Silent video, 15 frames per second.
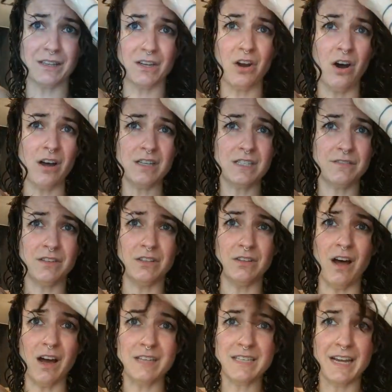the cost of a
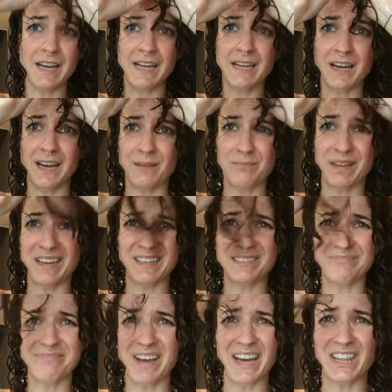latte, I'm like,
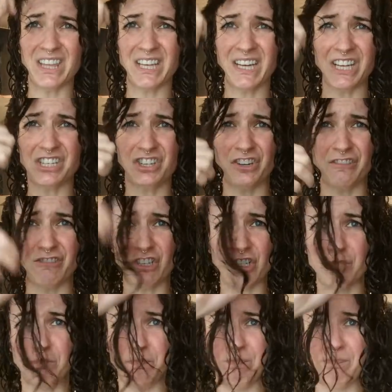I think I should have
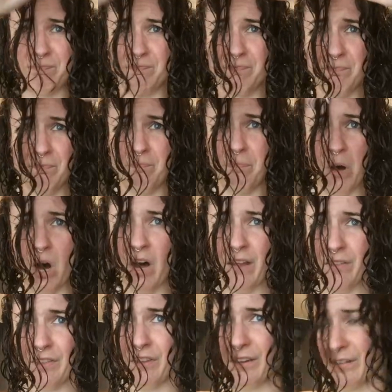just
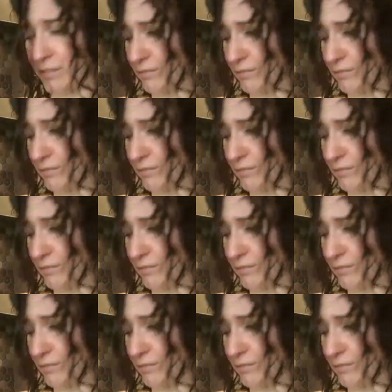bought the